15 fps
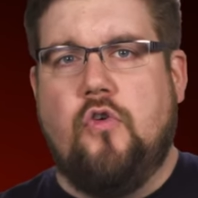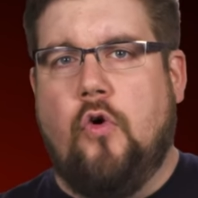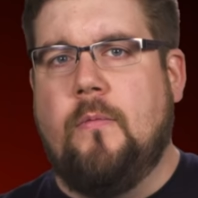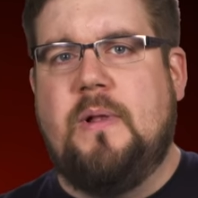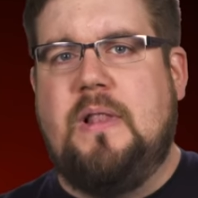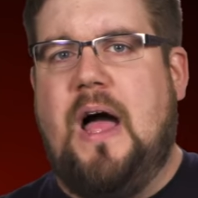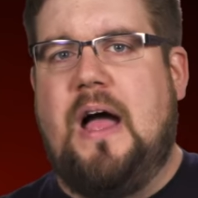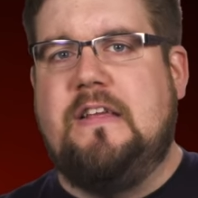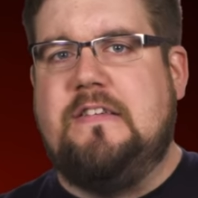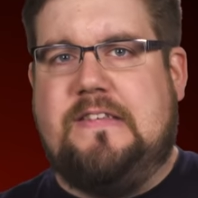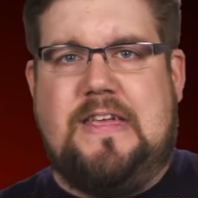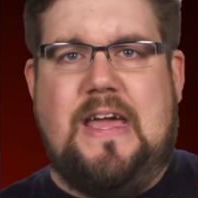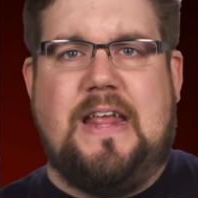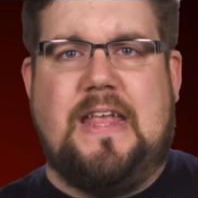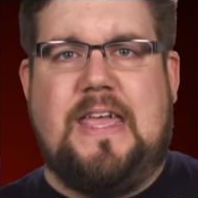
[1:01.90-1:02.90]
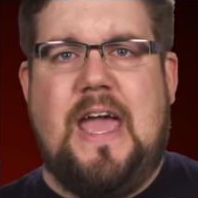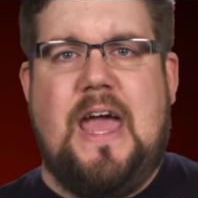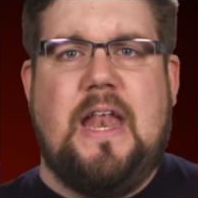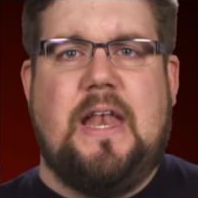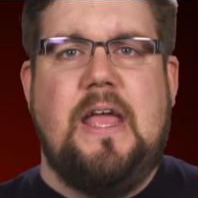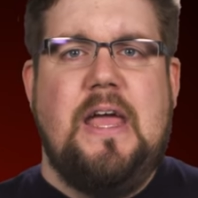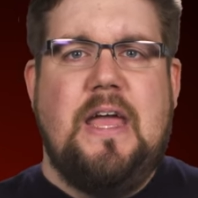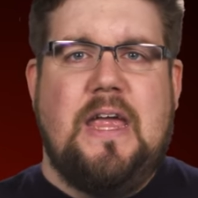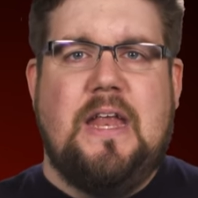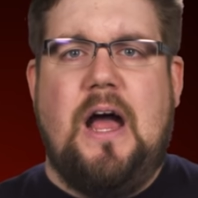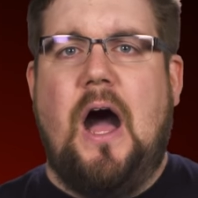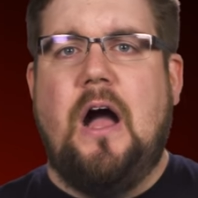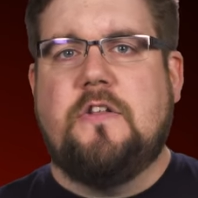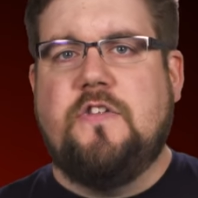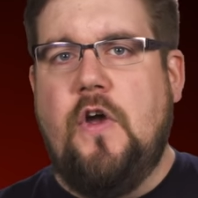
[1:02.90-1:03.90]
normalized yet again. In
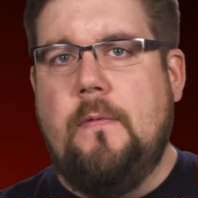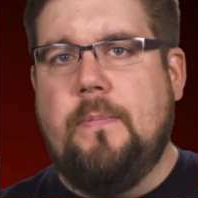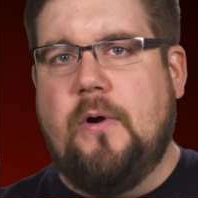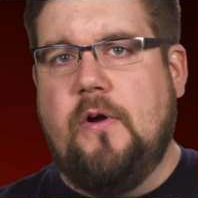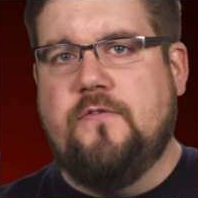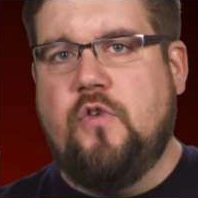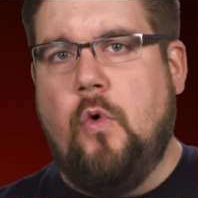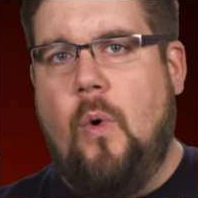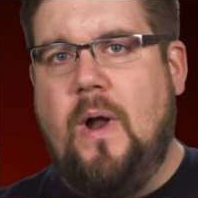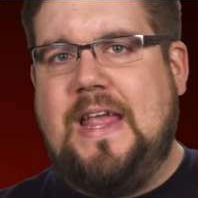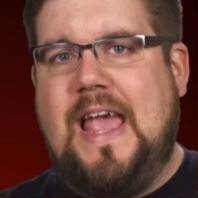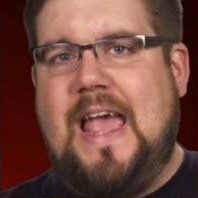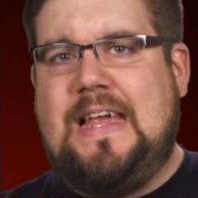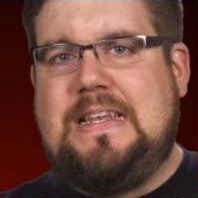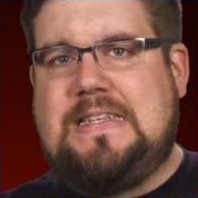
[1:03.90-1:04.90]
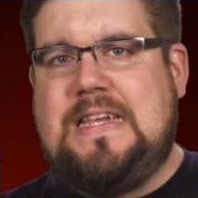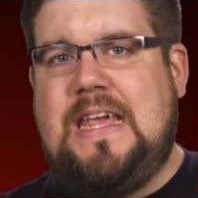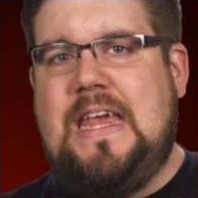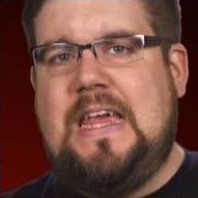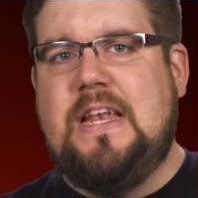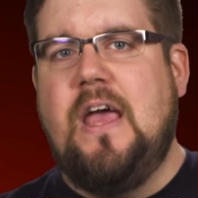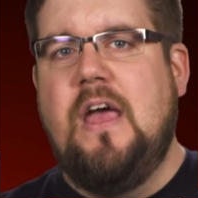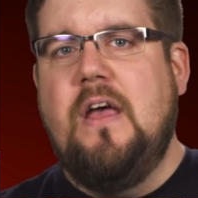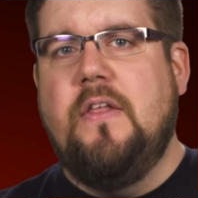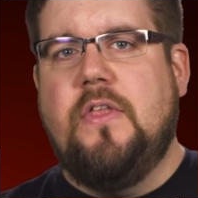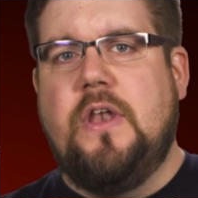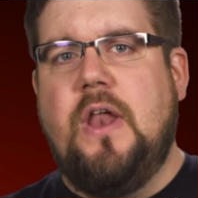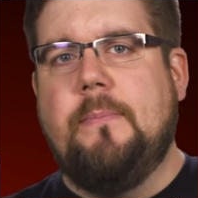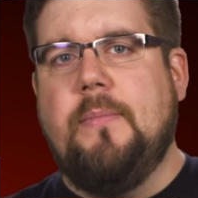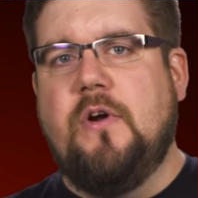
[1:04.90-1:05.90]
October of 2018,
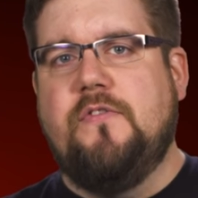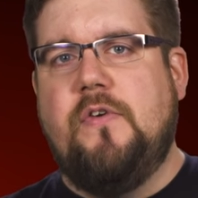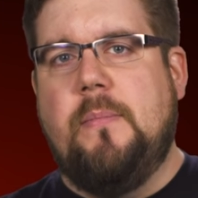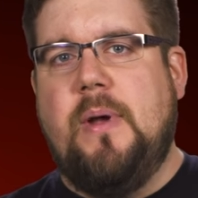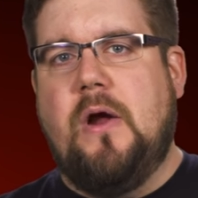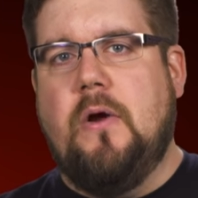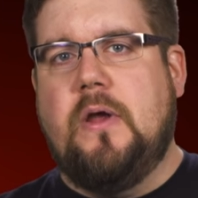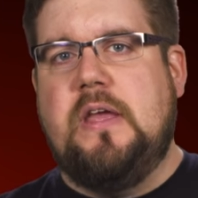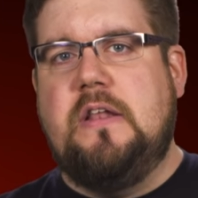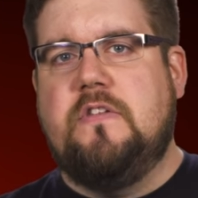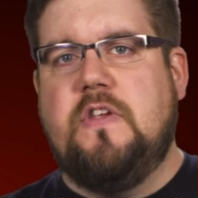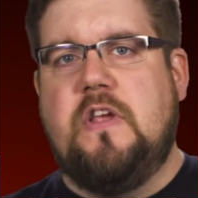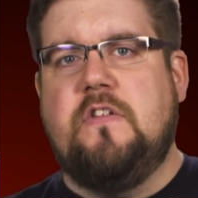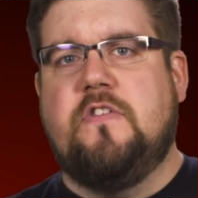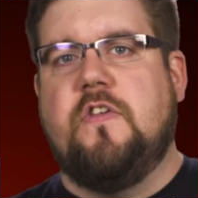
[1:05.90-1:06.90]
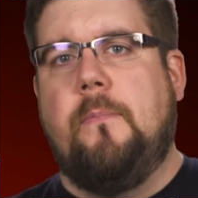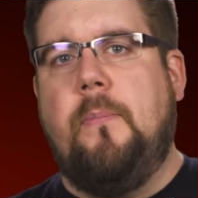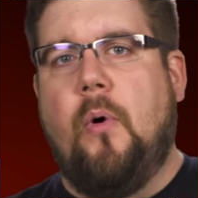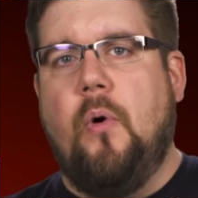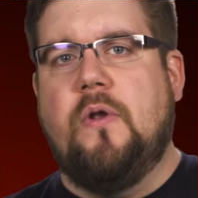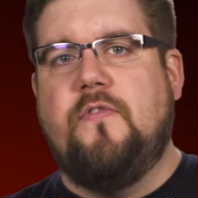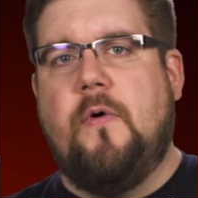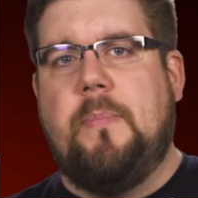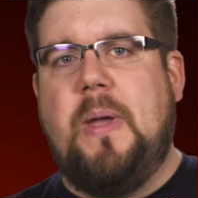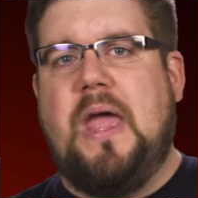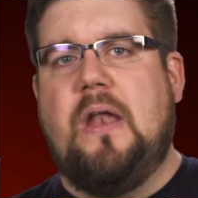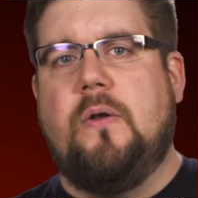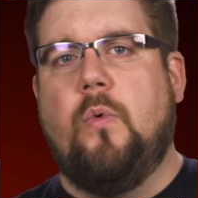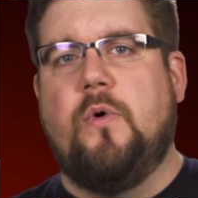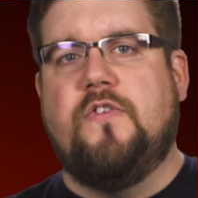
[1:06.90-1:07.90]
the number of Americans in support of a
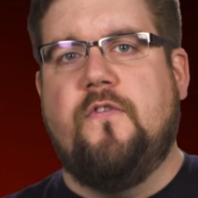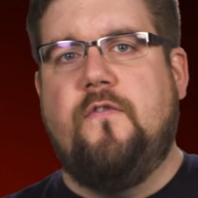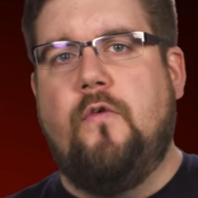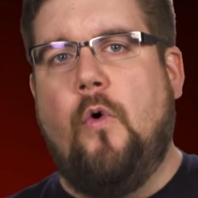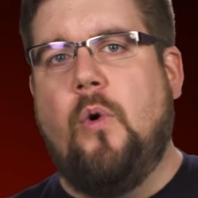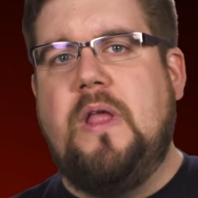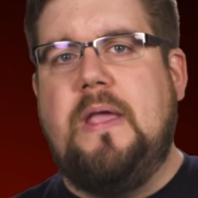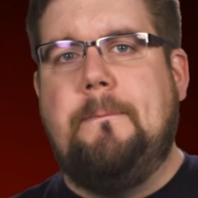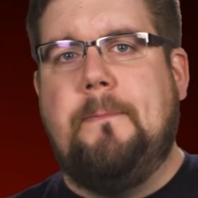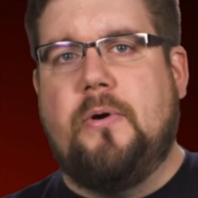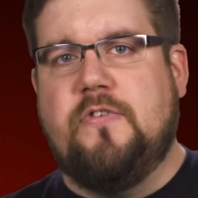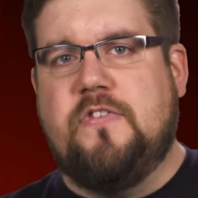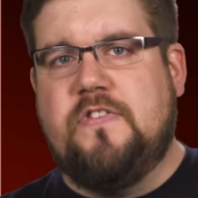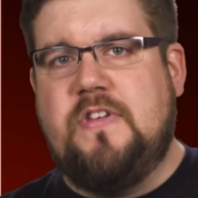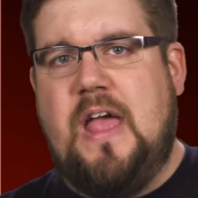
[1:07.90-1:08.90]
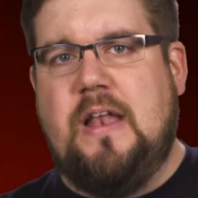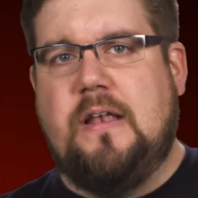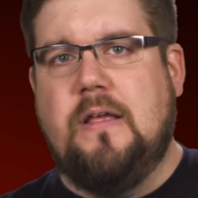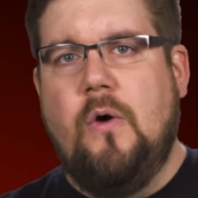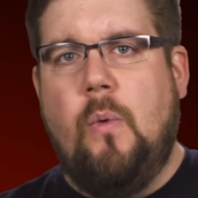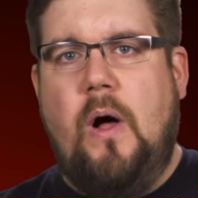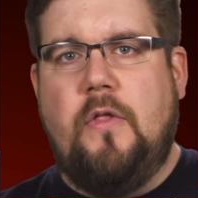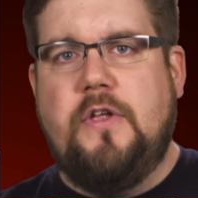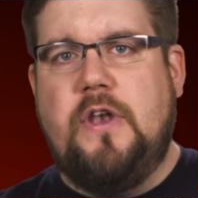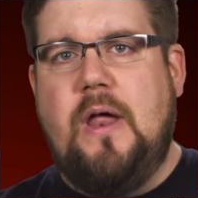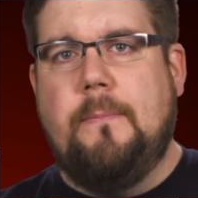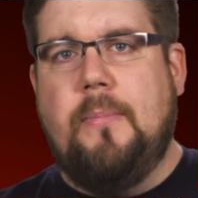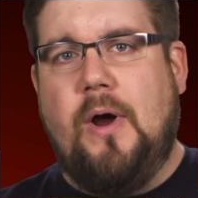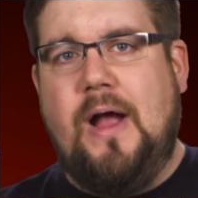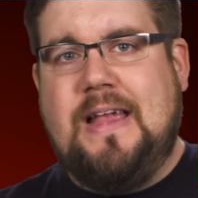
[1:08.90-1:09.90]
ban was 40%, while the
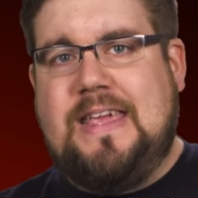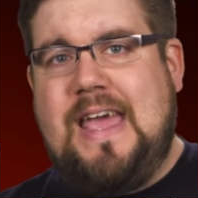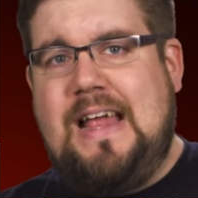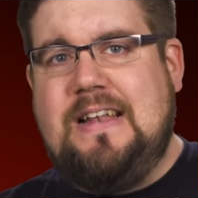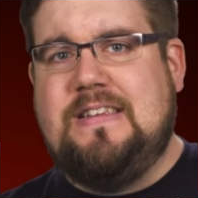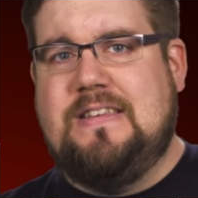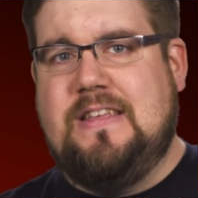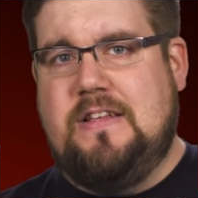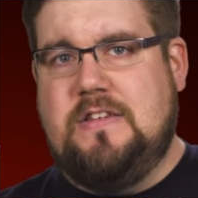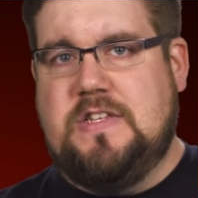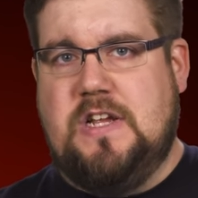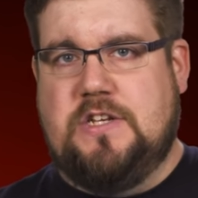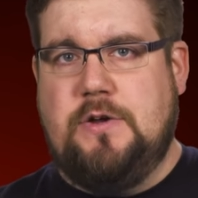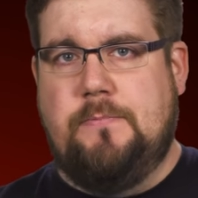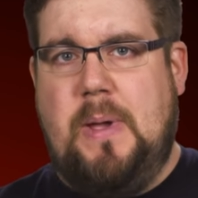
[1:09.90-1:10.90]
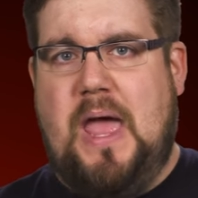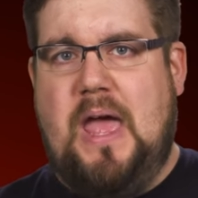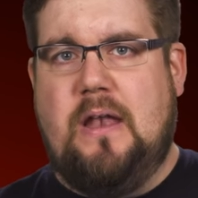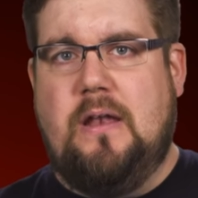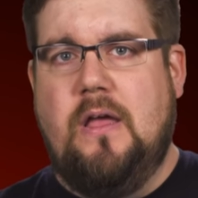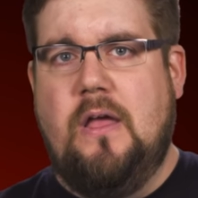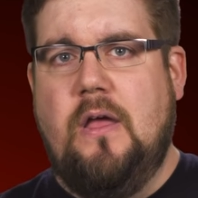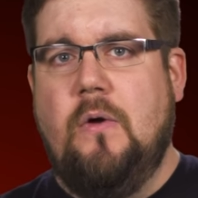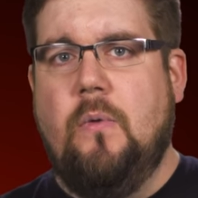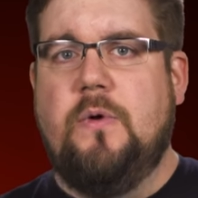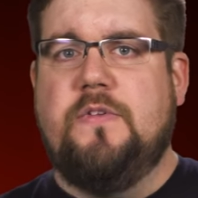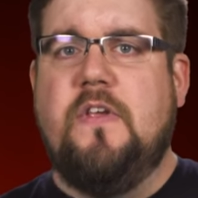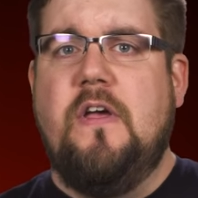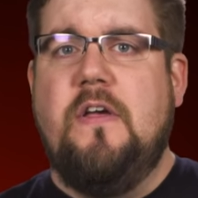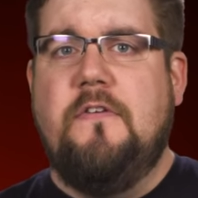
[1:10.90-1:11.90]
number against such a ban
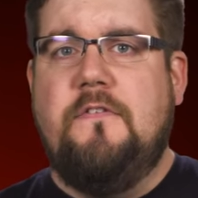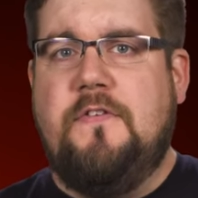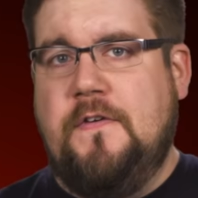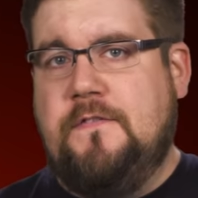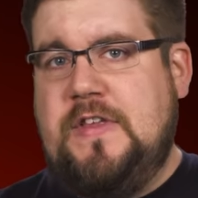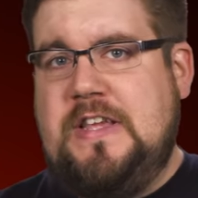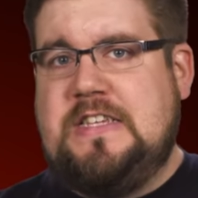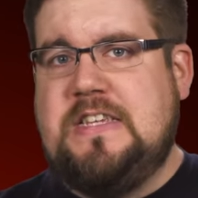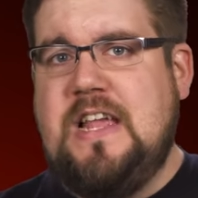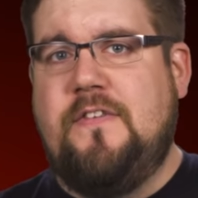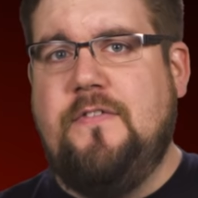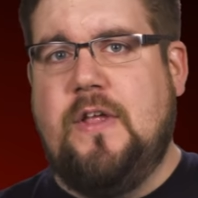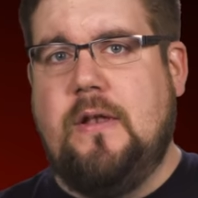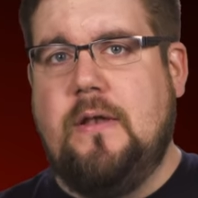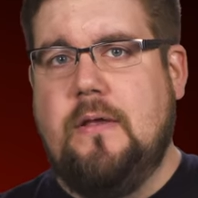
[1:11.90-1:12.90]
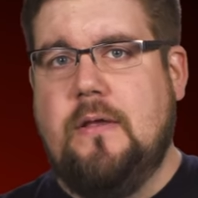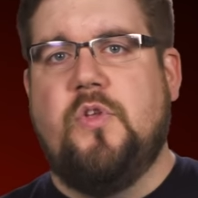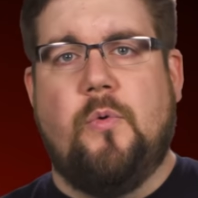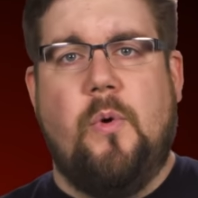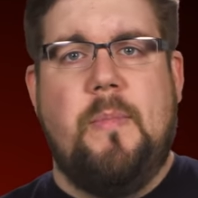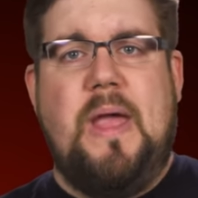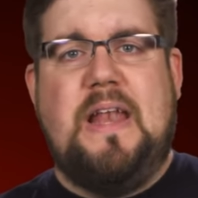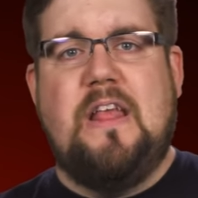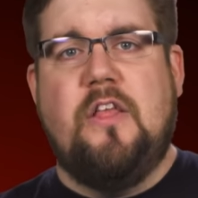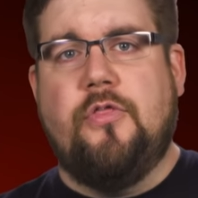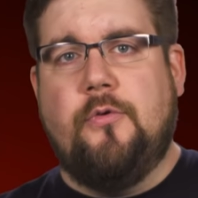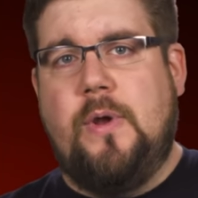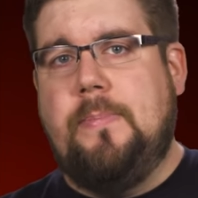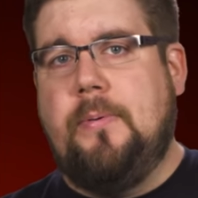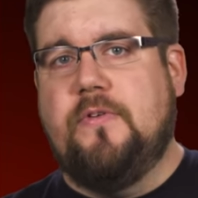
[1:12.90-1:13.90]
was 57%. The remaining
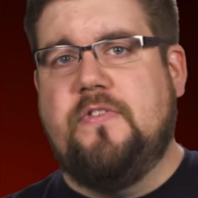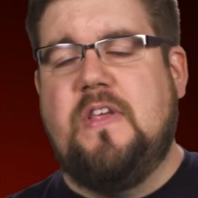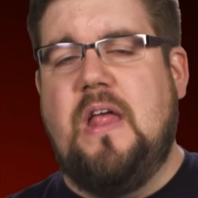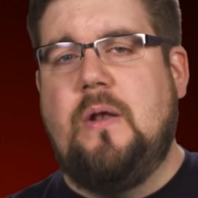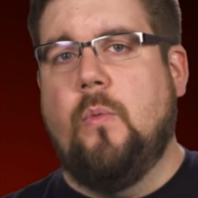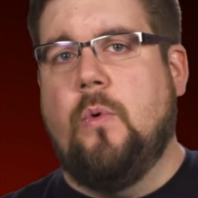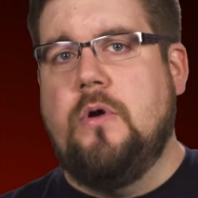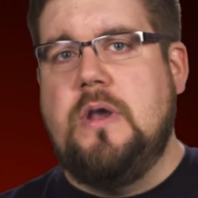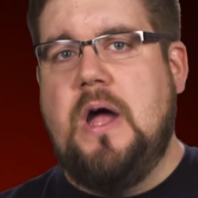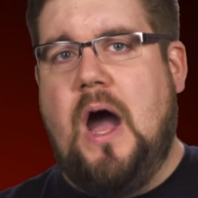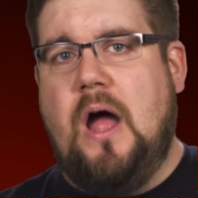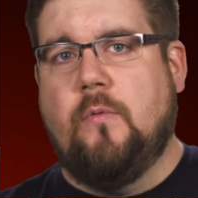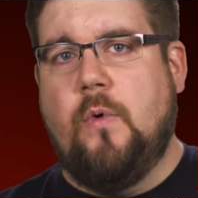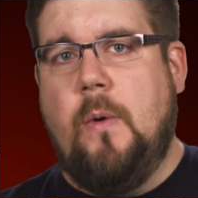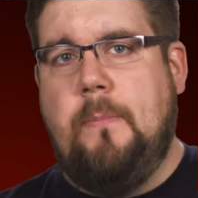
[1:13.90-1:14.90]
3% were not